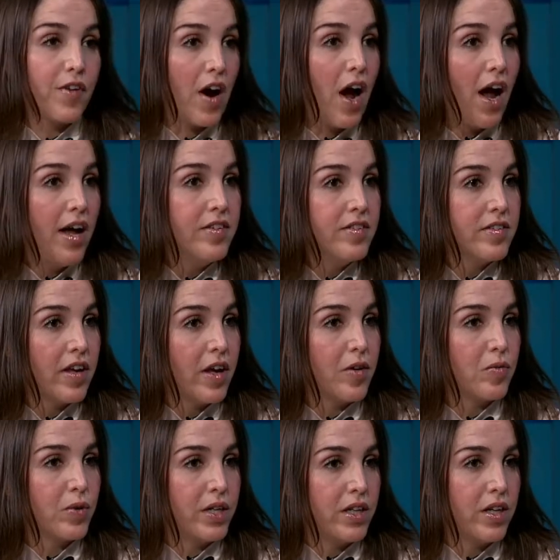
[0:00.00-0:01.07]
for us,
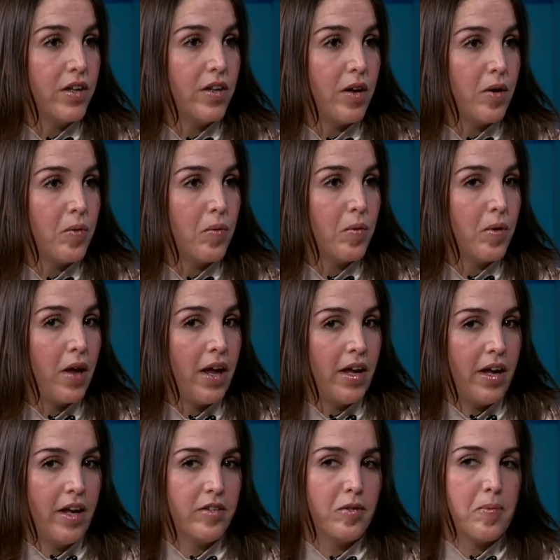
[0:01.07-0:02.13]

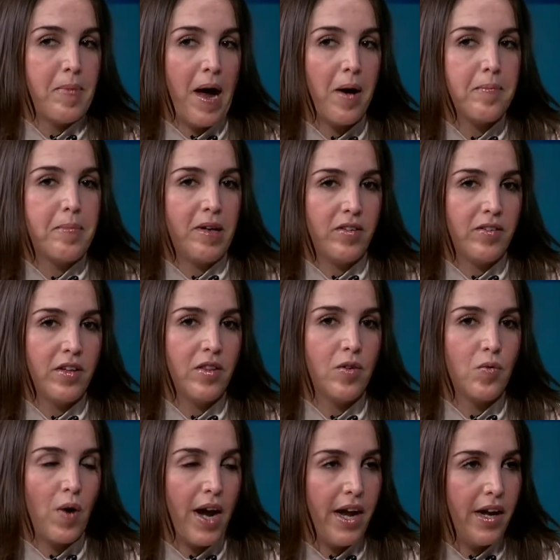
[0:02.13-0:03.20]
it's about building the
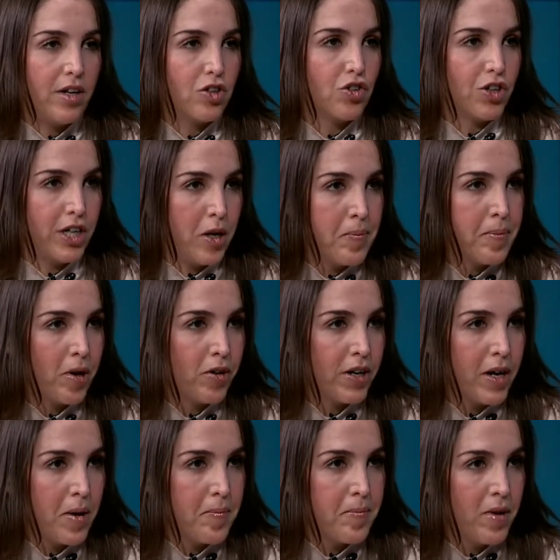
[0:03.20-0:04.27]
right training
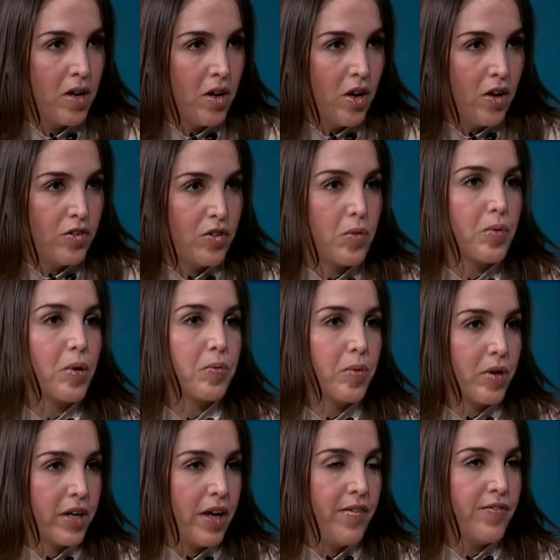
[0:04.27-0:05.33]
program. So we're
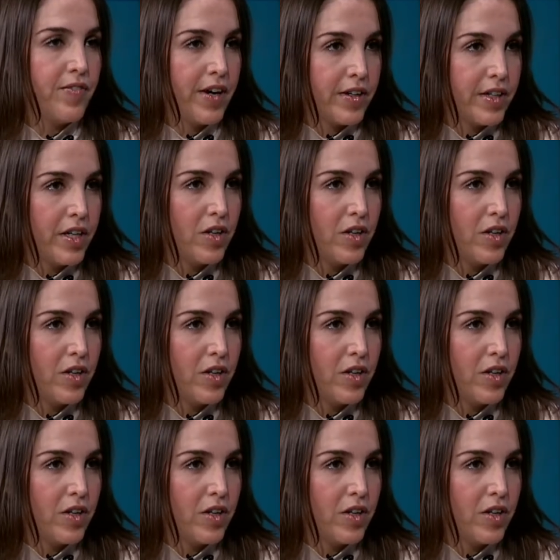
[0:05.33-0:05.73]
working very